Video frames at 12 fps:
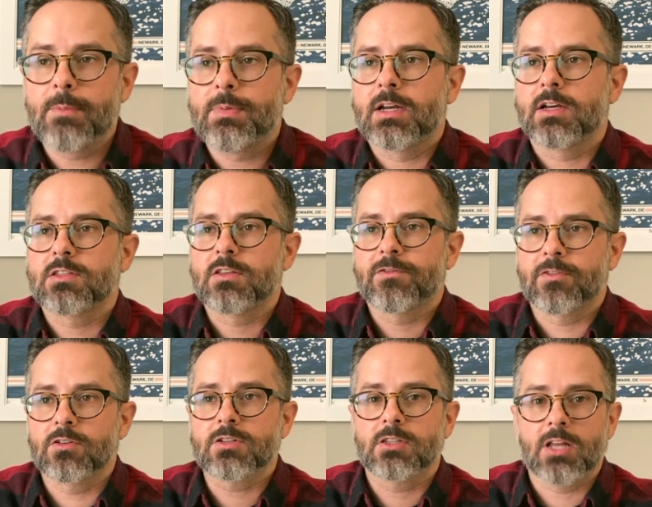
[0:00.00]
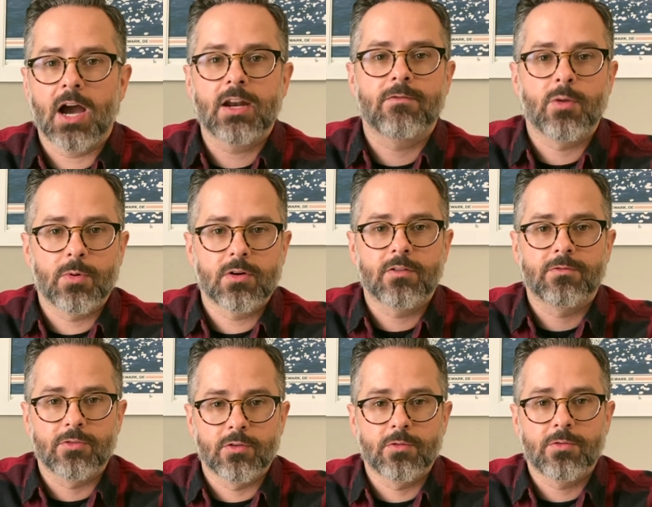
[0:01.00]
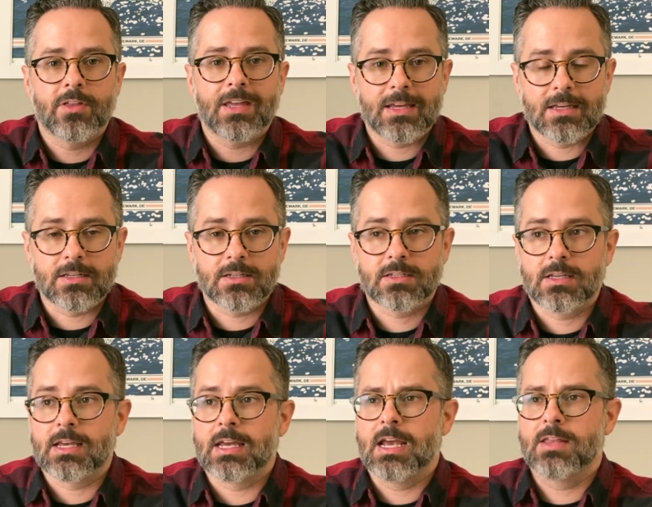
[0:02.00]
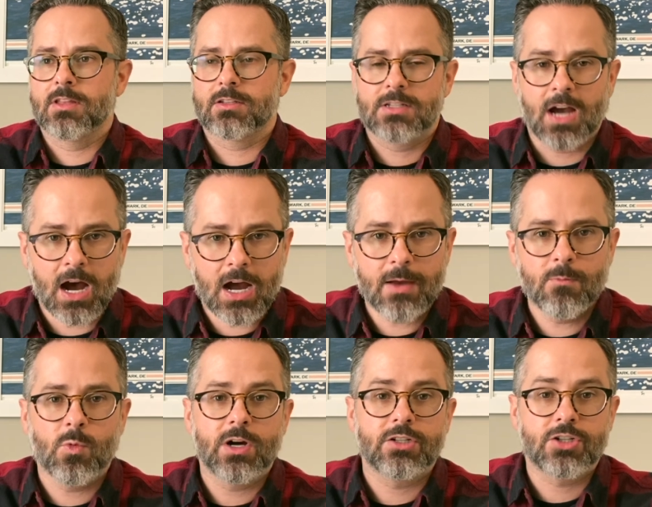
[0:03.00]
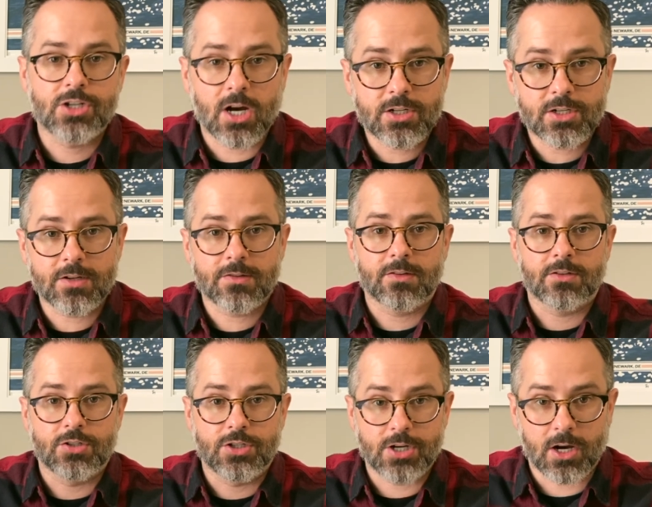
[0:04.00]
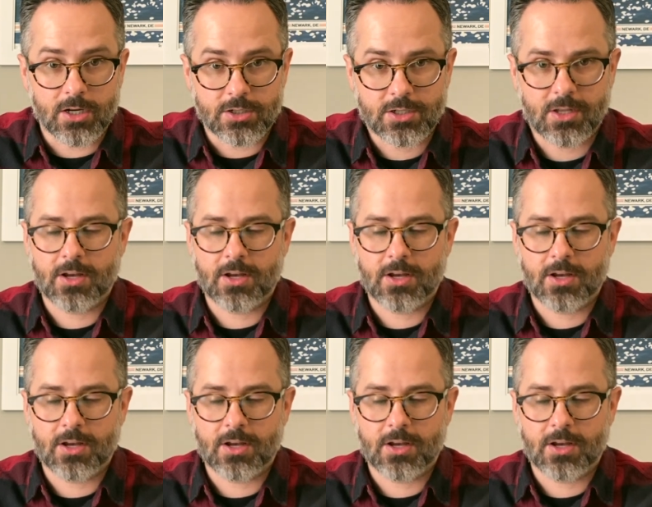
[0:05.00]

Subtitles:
Because the first line of the book of Ruth is, in the time when judges judged.